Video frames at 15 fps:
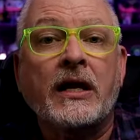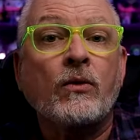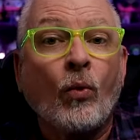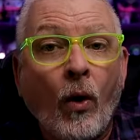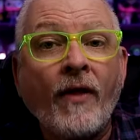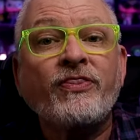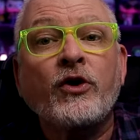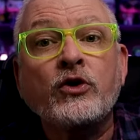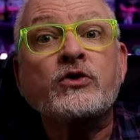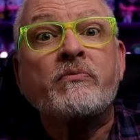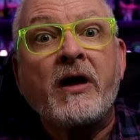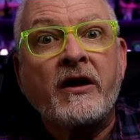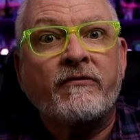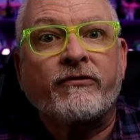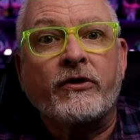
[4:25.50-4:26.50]
and what those
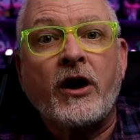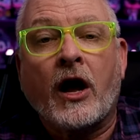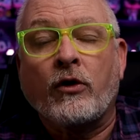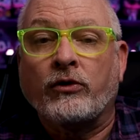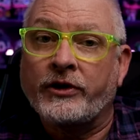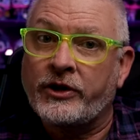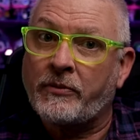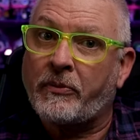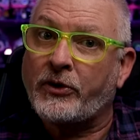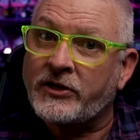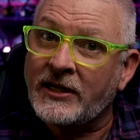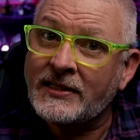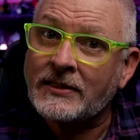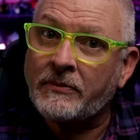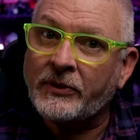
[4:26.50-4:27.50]
meant for not only the
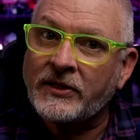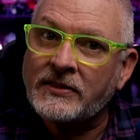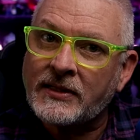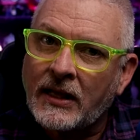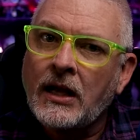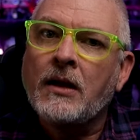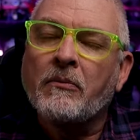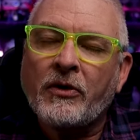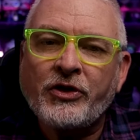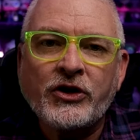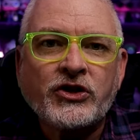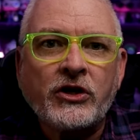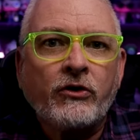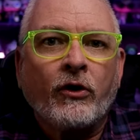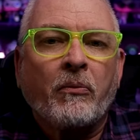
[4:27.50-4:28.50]
participants, but the
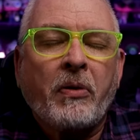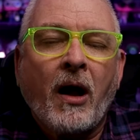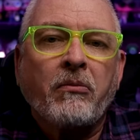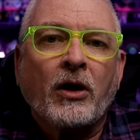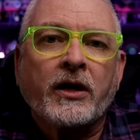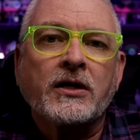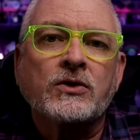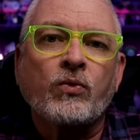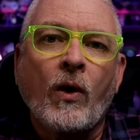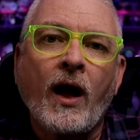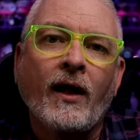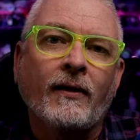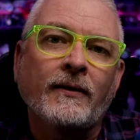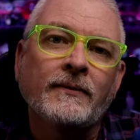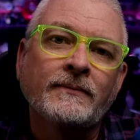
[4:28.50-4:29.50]
general public as
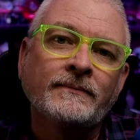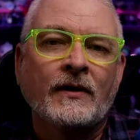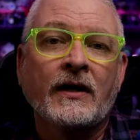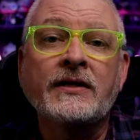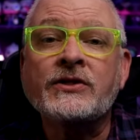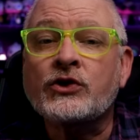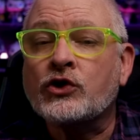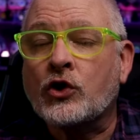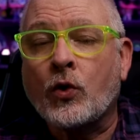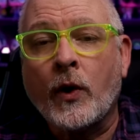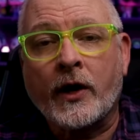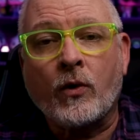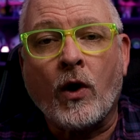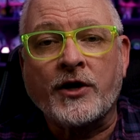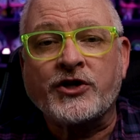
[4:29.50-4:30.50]
well. This is a
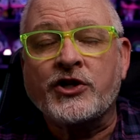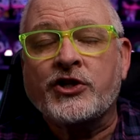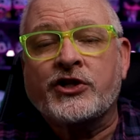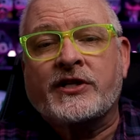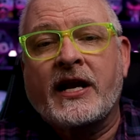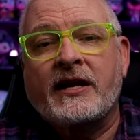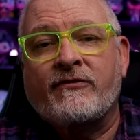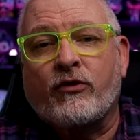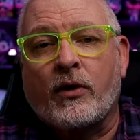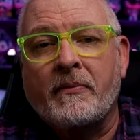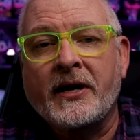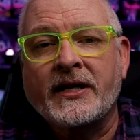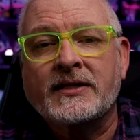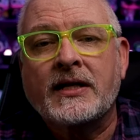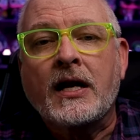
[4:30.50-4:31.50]
quick watch at just 84
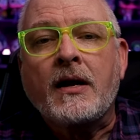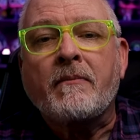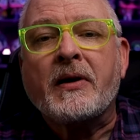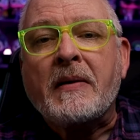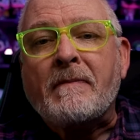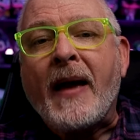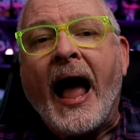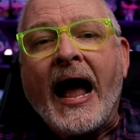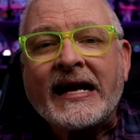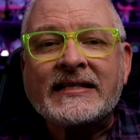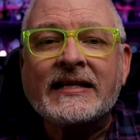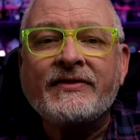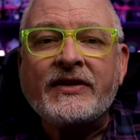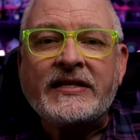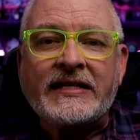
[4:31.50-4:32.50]
minutes, but it
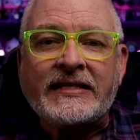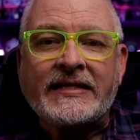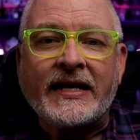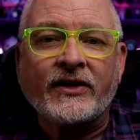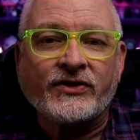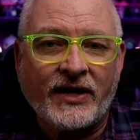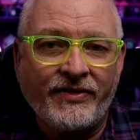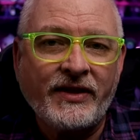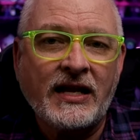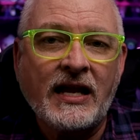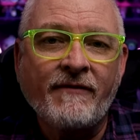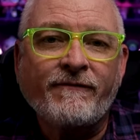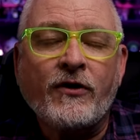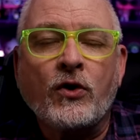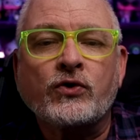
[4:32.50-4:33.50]
packs in the details and the
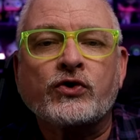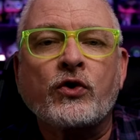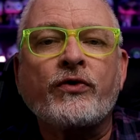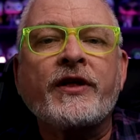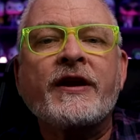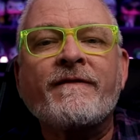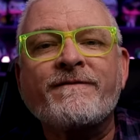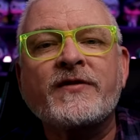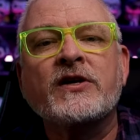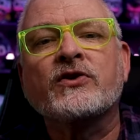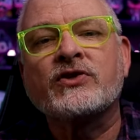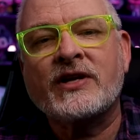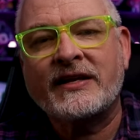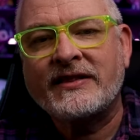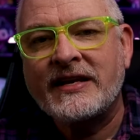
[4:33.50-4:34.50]
info so that it
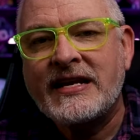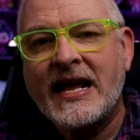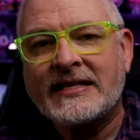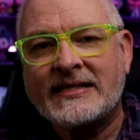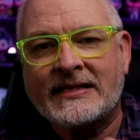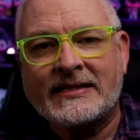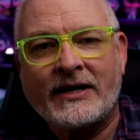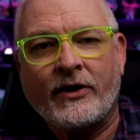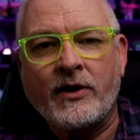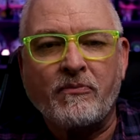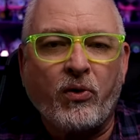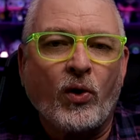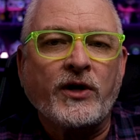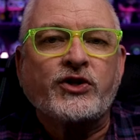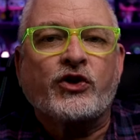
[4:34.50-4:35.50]
feels like the necessary
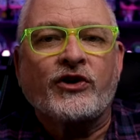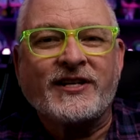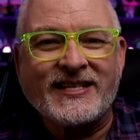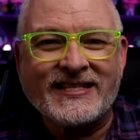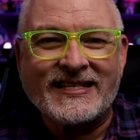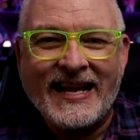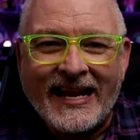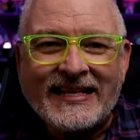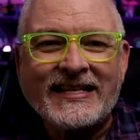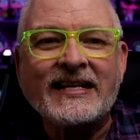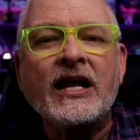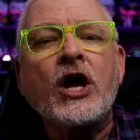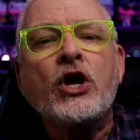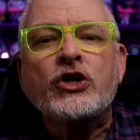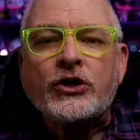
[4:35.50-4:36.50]
points are
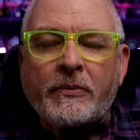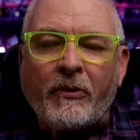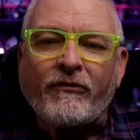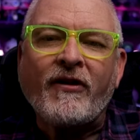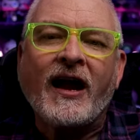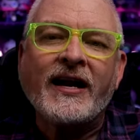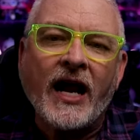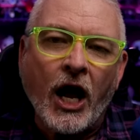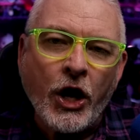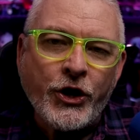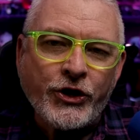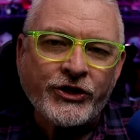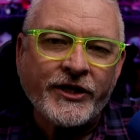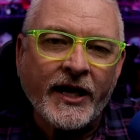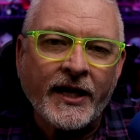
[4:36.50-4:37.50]
dissected to provide
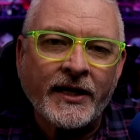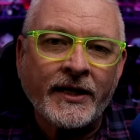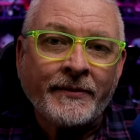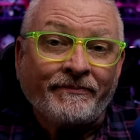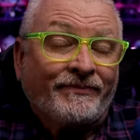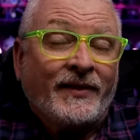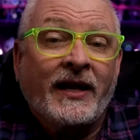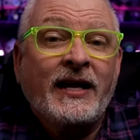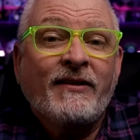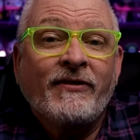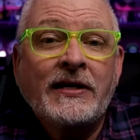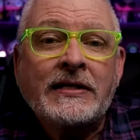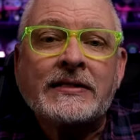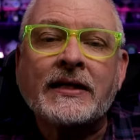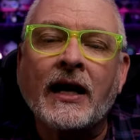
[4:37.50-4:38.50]
understanding and
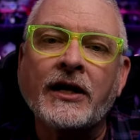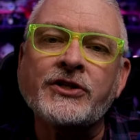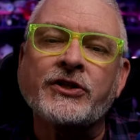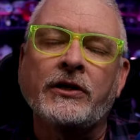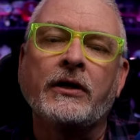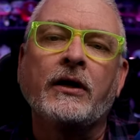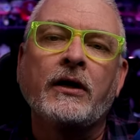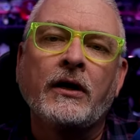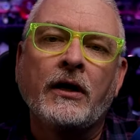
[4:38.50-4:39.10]
even discussion.